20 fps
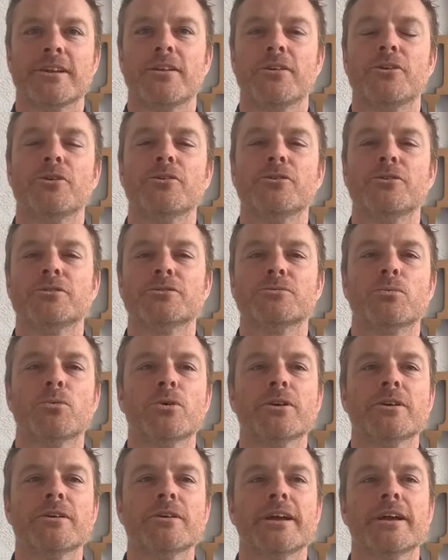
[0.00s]
You use
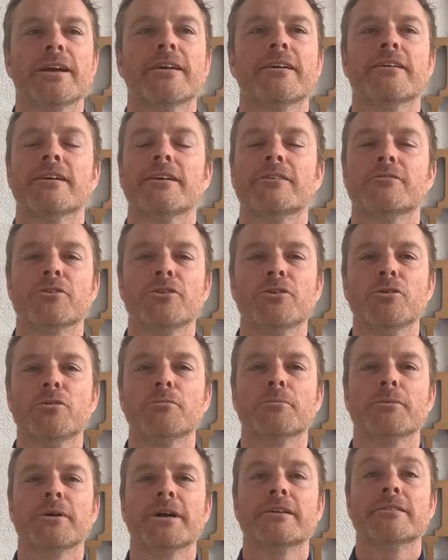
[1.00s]
water, air and
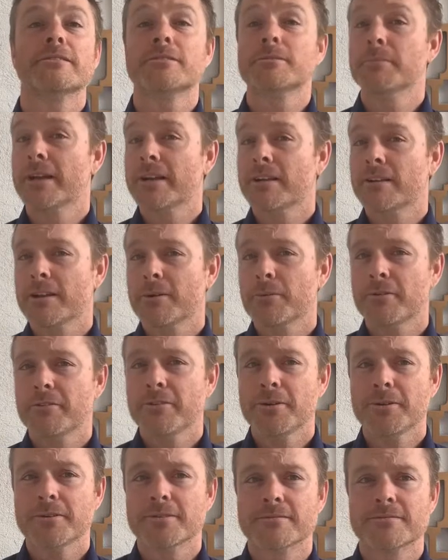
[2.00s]
renewable power to make a liquid
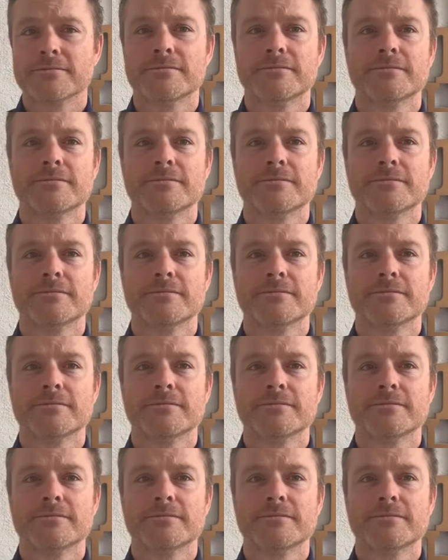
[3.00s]
fuel.